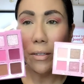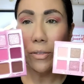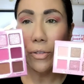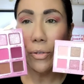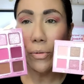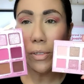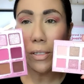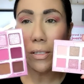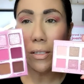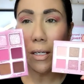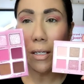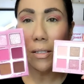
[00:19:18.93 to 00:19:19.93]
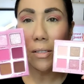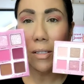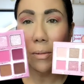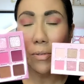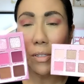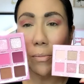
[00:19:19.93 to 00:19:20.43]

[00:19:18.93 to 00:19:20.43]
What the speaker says: I do see some